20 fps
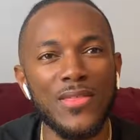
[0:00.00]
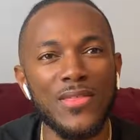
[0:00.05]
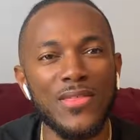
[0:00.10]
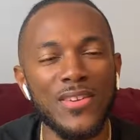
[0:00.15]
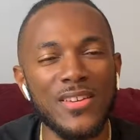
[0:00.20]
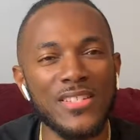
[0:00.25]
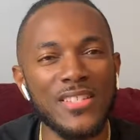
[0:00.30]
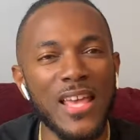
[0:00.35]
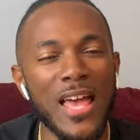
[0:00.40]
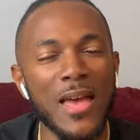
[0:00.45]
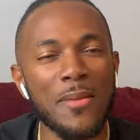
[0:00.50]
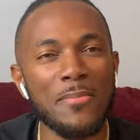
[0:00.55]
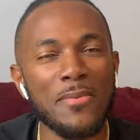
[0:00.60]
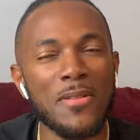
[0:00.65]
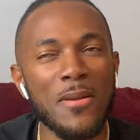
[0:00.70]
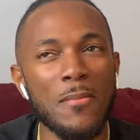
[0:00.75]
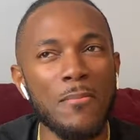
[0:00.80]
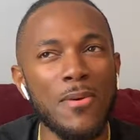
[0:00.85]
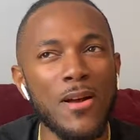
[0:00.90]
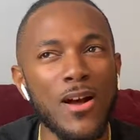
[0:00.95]
this
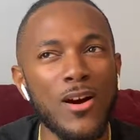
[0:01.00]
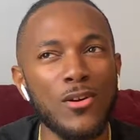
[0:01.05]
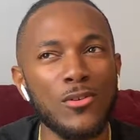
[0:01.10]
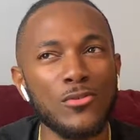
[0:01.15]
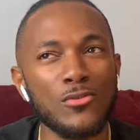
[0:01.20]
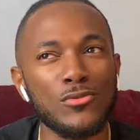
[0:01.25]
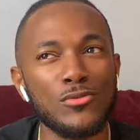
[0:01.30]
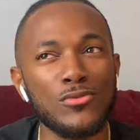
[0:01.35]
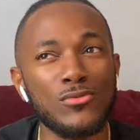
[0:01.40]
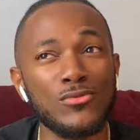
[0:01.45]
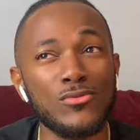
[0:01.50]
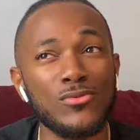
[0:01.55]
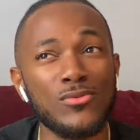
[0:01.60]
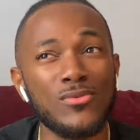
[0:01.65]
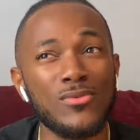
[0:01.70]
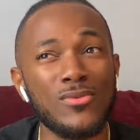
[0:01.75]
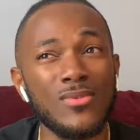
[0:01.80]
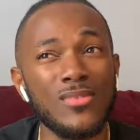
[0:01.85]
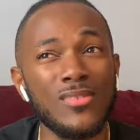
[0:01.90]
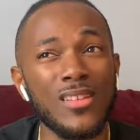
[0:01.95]
happened about.
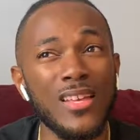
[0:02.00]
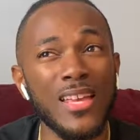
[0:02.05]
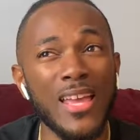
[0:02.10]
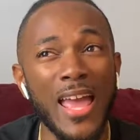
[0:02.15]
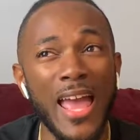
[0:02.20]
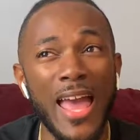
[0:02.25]
It